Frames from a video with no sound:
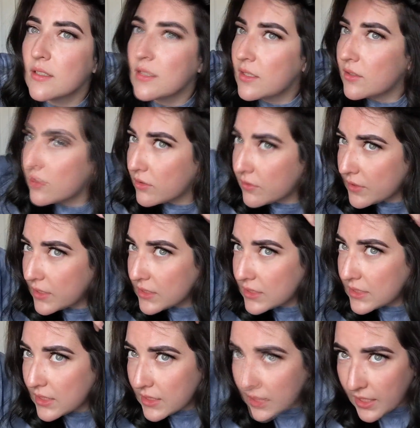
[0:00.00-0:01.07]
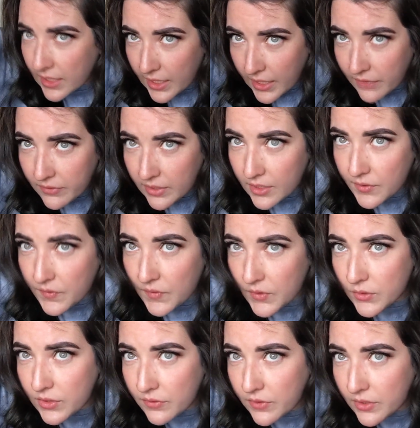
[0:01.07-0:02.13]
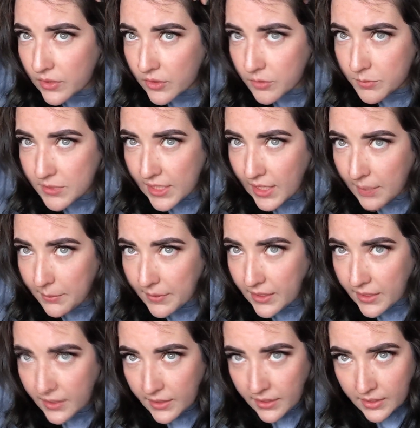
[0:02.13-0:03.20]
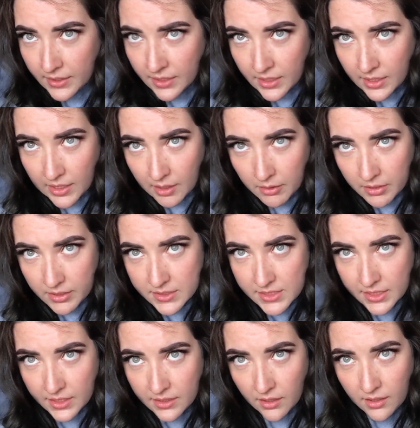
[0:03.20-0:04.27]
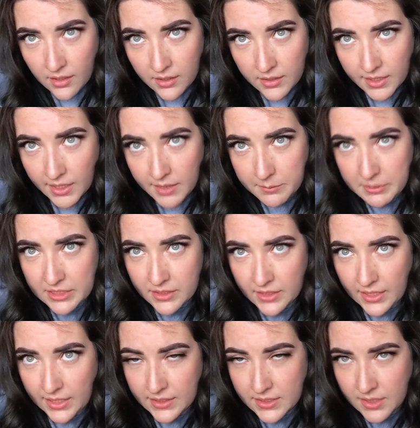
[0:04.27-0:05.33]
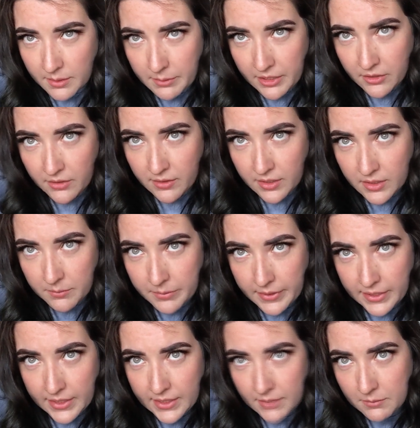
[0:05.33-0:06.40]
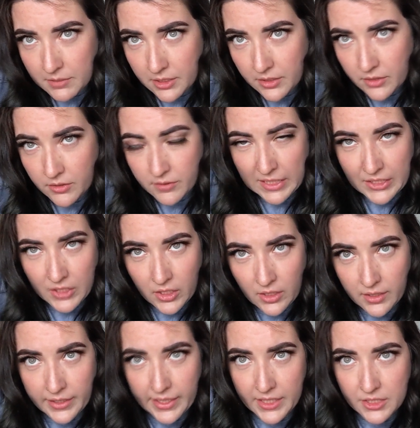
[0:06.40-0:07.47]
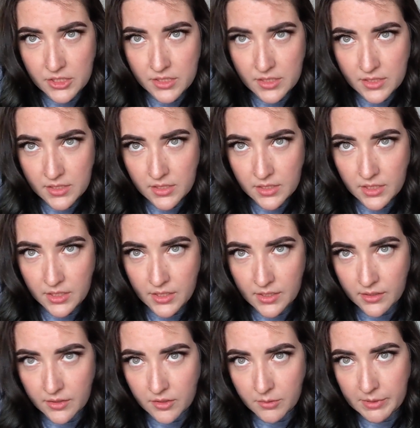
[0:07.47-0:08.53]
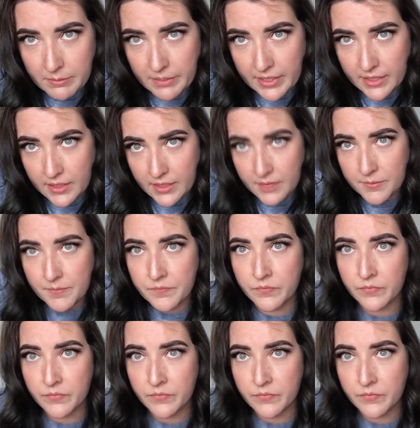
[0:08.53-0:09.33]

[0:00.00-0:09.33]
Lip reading: I don't know if you can see that, I have like a few different loops happening. I'm going to take all them, and the last time I go around the bun, I'm going to go around all that just to secure it a little bit better.